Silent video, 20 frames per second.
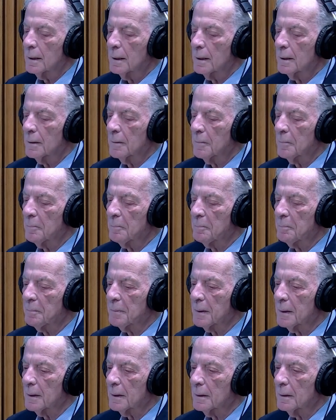Um,
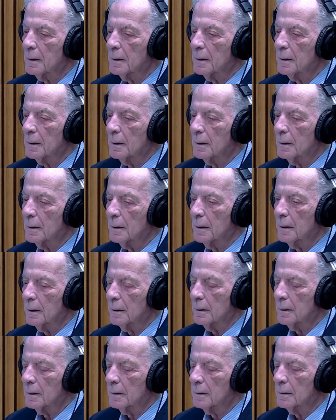
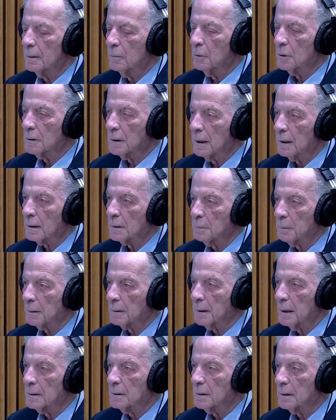there was an
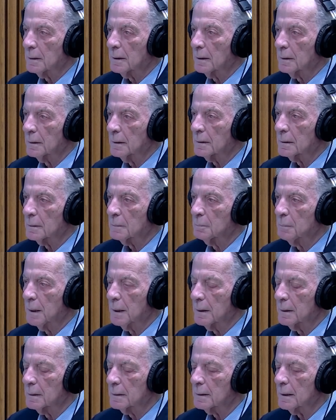expectation that this
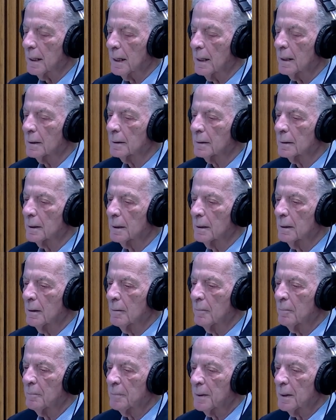base and
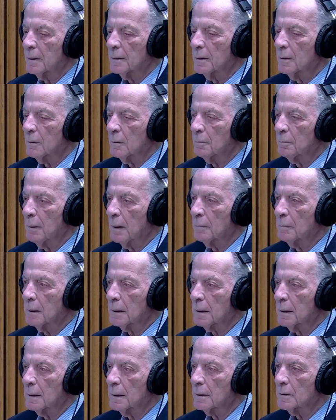the
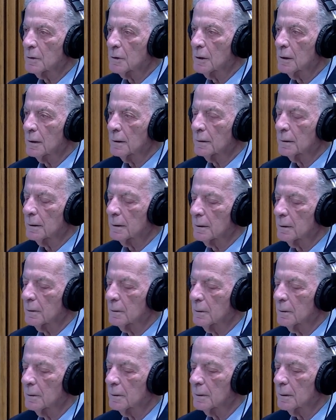Republican agility
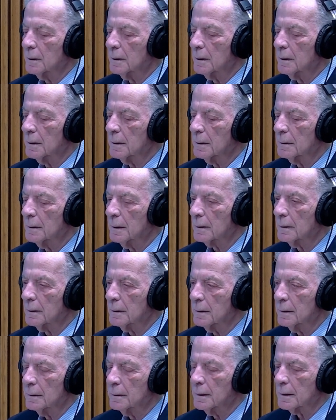or uh, de-
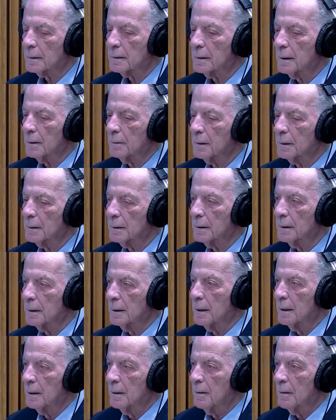uh, dexterity